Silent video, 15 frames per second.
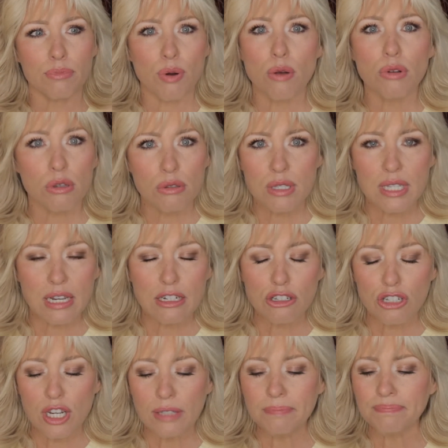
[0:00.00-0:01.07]
produce
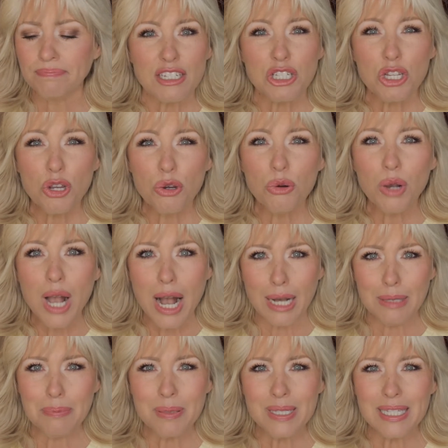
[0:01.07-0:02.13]
section, and two
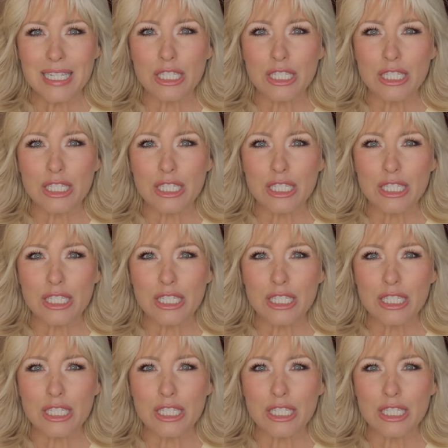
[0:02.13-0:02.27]
cups